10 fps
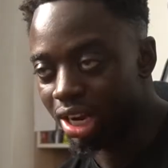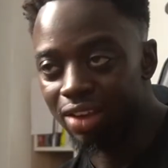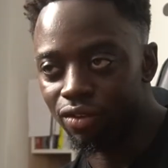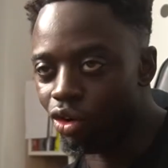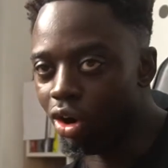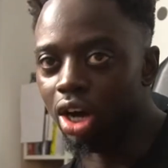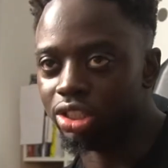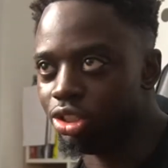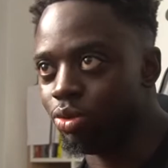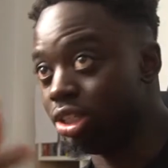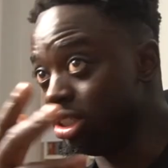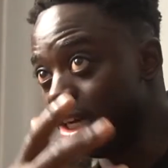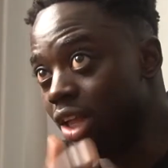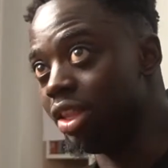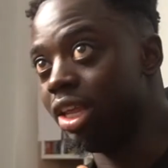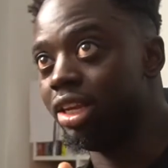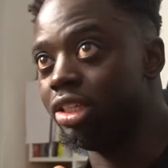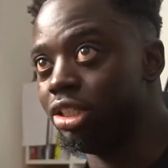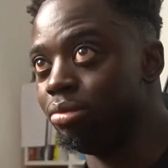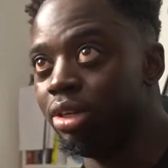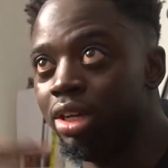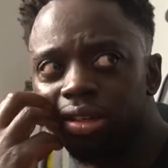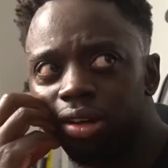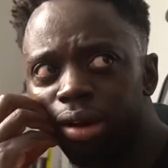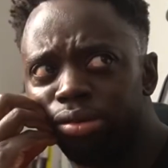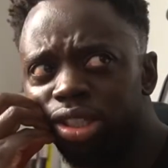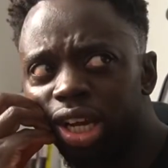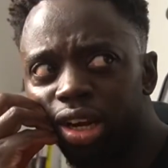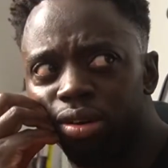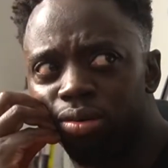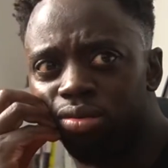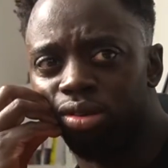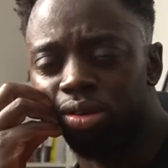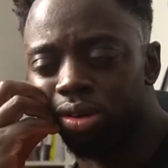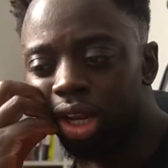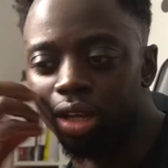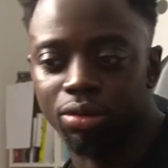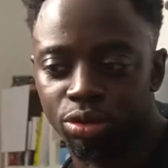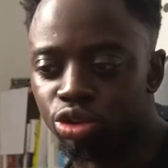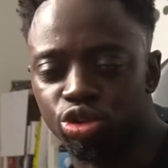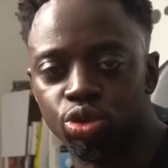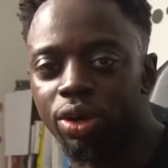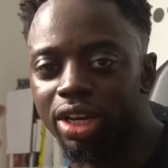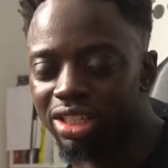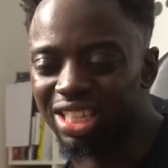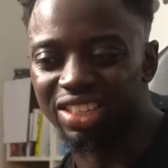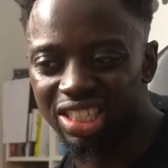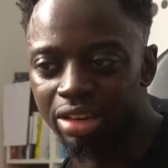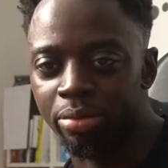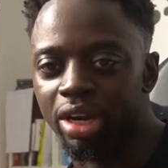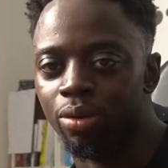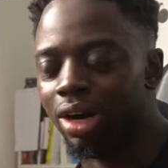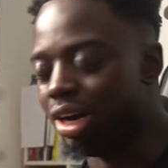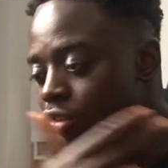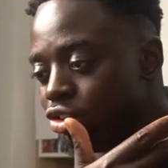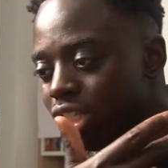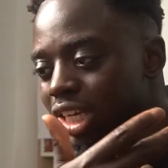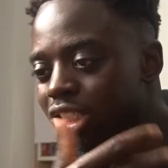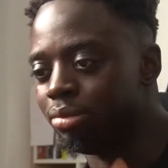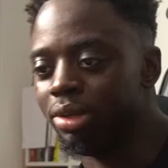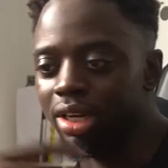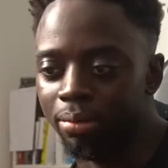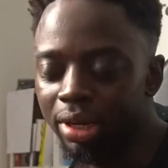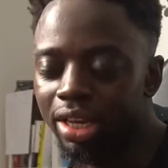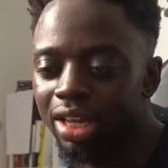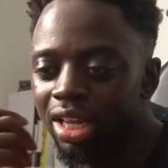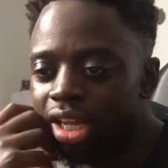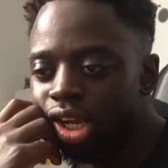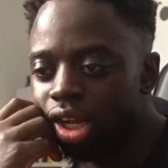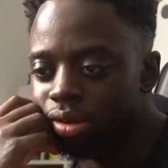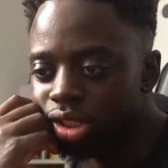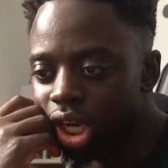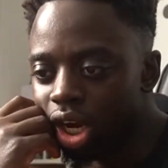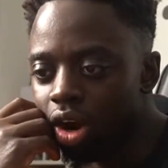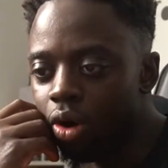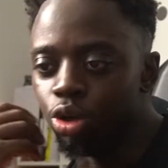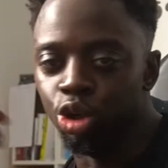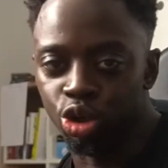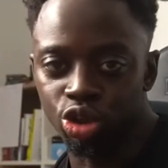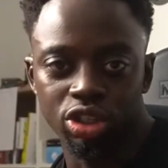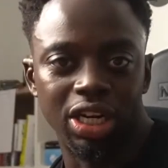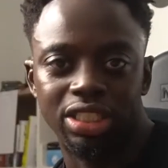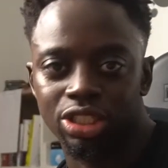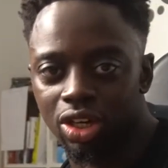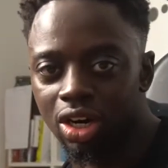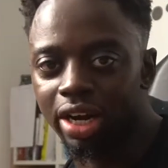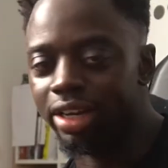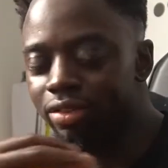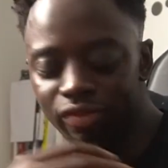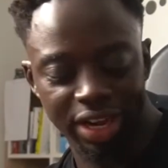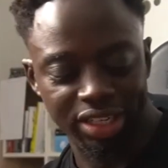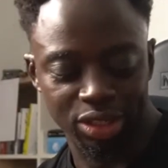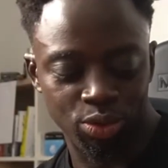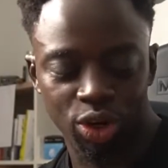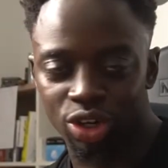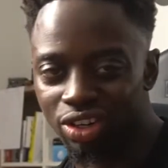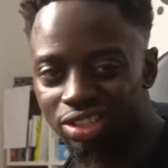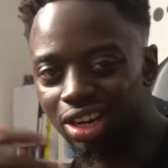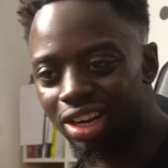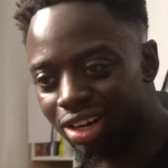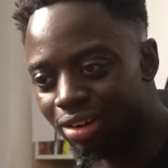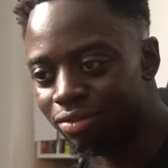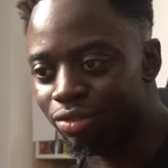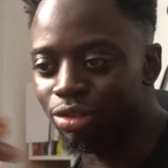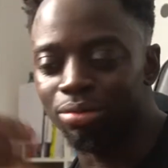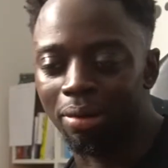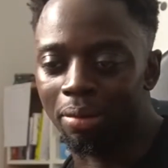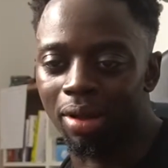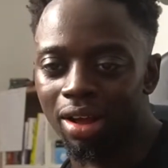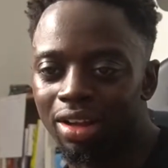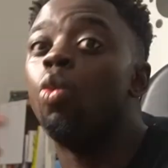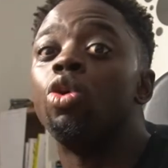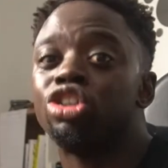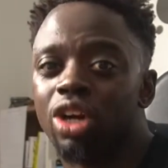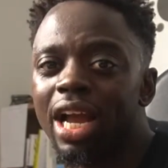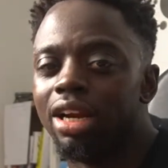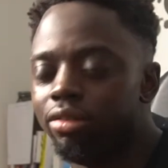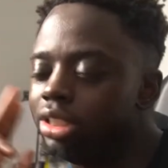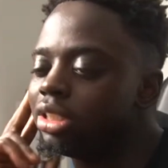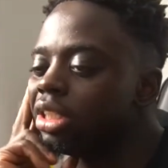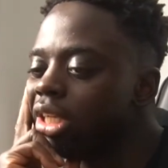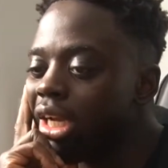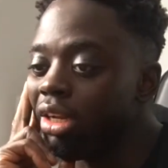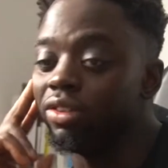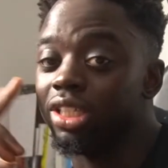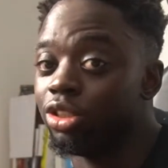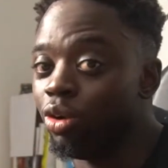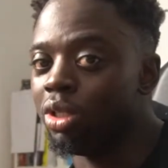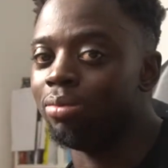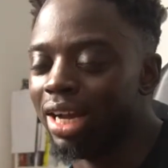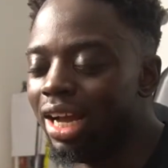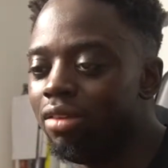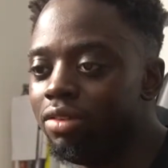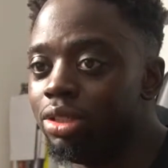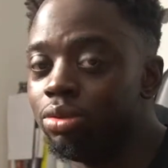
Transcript: I even got asked this question the other day in the gym. Some guy was like we was talking because I hadn't seen me in a while. I haven't gone to that gym in a minute. He was like, oh, you look good. I see you're cutting veins and whatnot starting to come through, blah, blah, blah. What's your calories? And obviously I told him my calories.